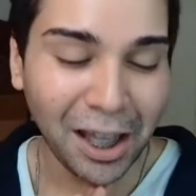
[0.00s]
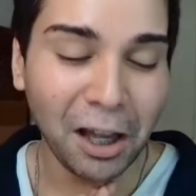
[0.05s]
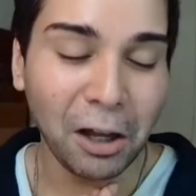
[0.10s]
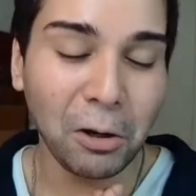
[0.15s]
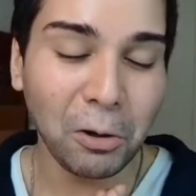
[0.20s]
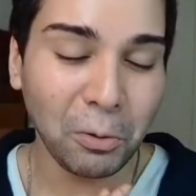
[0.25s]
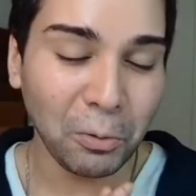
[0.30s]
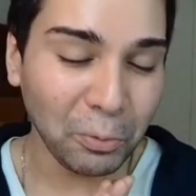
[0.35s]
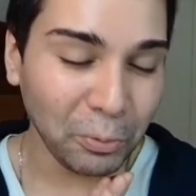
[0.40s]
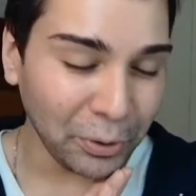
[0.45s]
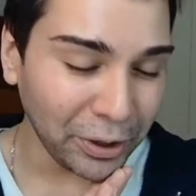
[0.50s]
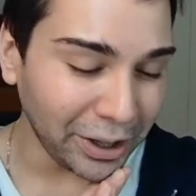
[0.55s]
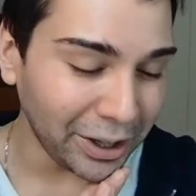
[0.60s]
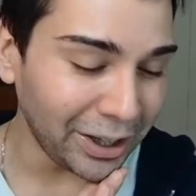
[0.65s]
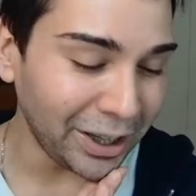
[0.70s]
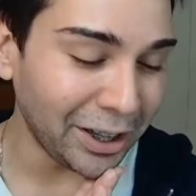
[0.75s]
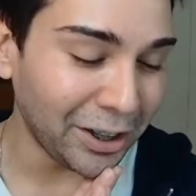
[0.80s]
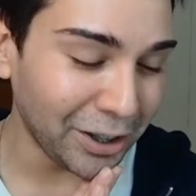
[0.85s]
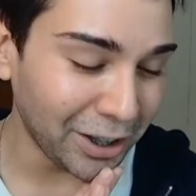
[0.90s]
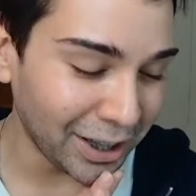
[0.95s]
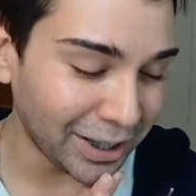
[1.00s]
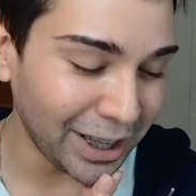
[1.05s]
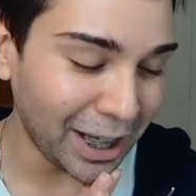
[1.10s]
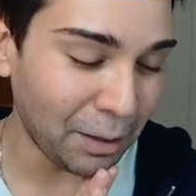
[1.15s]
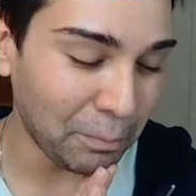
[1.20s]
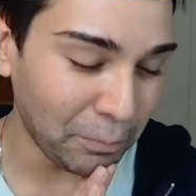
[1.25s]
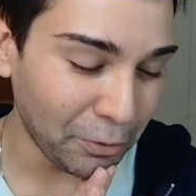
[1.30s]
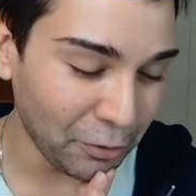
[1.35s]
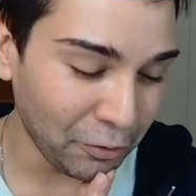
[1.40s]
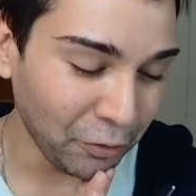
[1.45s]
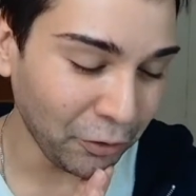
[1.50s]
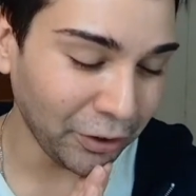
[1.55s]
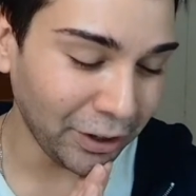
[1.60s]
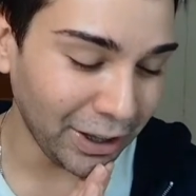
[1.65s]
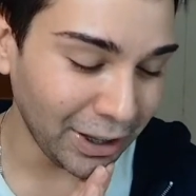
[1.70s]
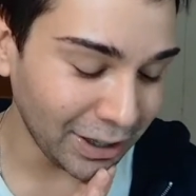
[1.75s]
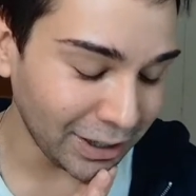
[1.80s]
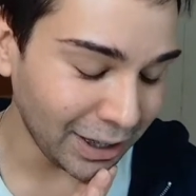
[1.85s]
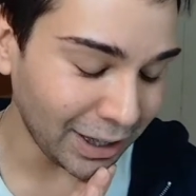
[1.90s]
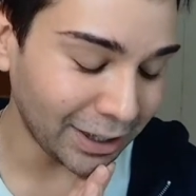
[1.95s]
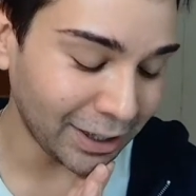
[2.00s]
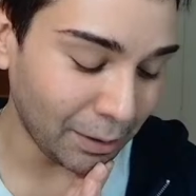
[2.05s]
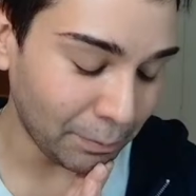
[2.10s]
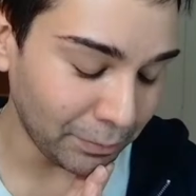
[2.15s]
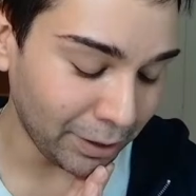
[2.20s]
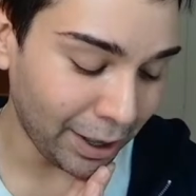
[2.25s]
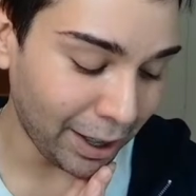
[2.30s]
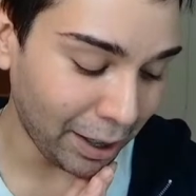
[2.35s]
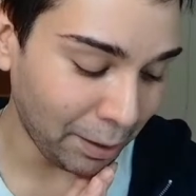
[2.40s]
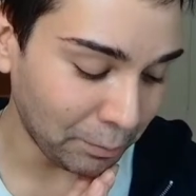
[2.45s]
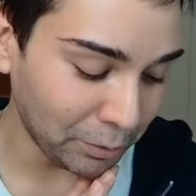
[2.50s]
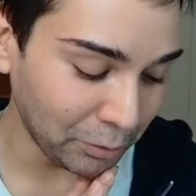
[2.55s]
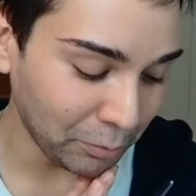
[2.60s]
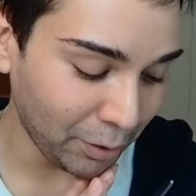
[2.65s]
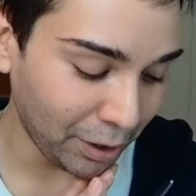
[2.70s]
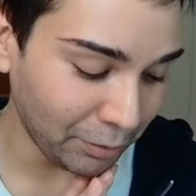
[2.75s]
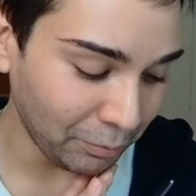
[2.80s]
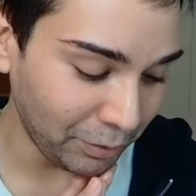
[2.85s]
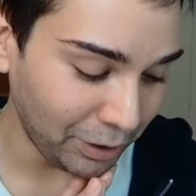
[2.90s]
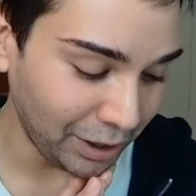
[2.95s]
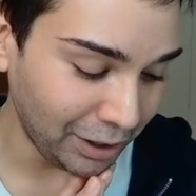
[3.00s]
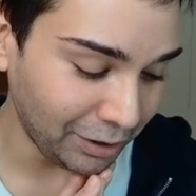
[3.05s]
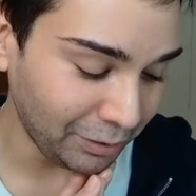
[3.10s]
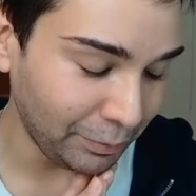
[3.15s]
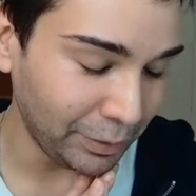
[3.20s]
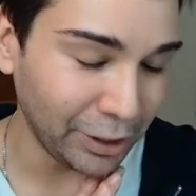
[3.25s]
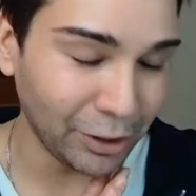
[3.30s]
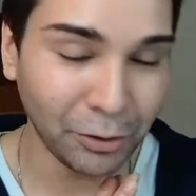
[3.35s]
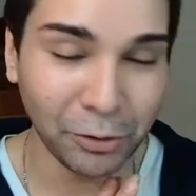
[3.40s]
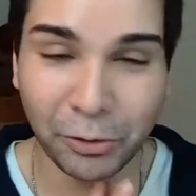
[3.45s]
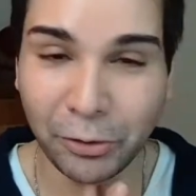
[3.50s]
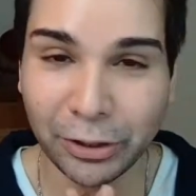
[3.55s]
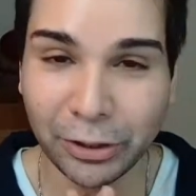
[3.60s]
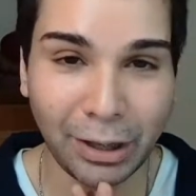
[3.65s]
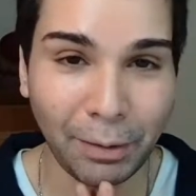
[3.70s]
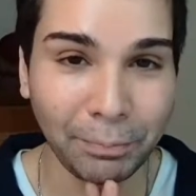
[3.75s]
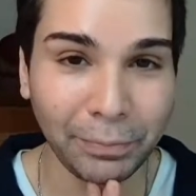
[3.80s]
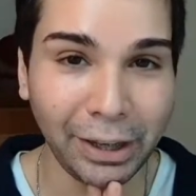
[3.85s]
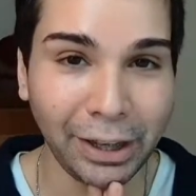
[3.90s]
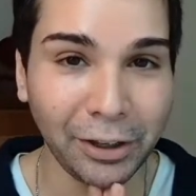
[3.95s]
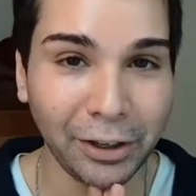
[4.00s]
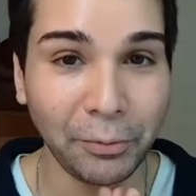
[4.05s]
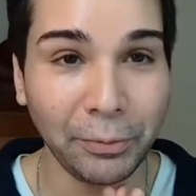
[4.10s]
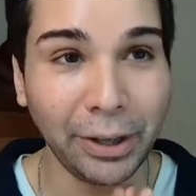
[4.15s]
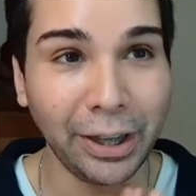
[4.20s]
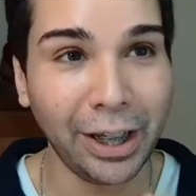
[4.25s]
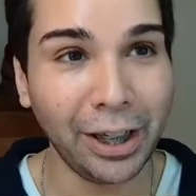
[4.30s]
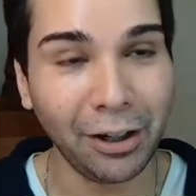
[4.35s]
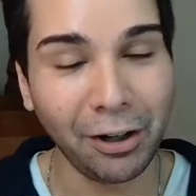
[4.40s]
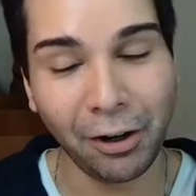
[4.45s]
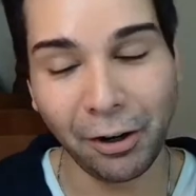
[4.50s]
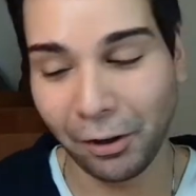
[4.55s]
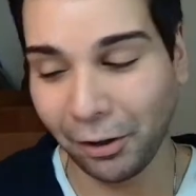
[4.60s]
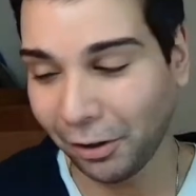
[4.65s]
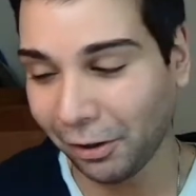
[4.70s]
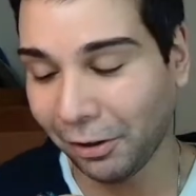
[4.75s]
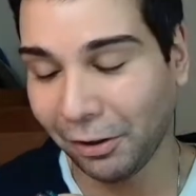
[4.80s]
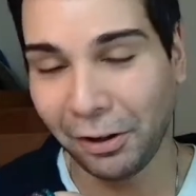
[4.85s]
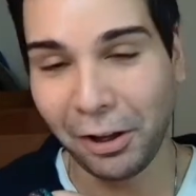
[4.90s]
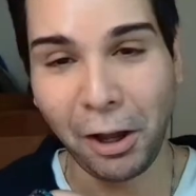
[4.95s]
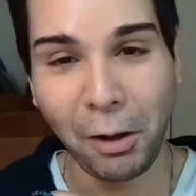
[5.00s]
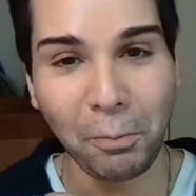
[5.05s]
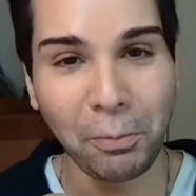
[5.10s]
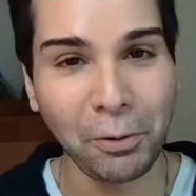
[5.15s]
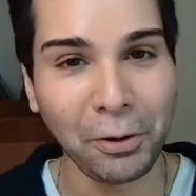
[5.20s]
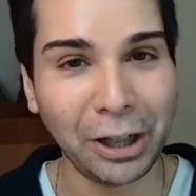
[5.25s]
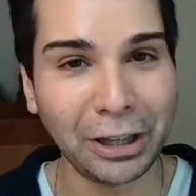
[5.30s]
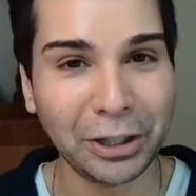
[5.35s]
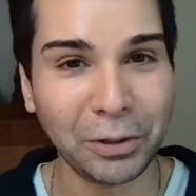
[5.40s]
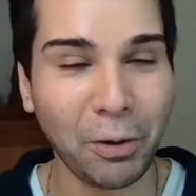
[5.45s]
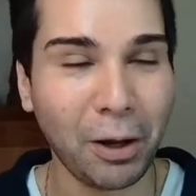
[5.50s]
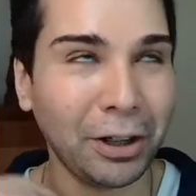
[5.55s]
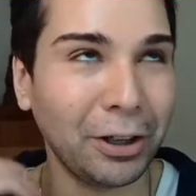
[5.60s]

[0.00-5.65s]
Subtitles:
A really good example for this is sometimes when we lose something or we hit our elbow against the wall.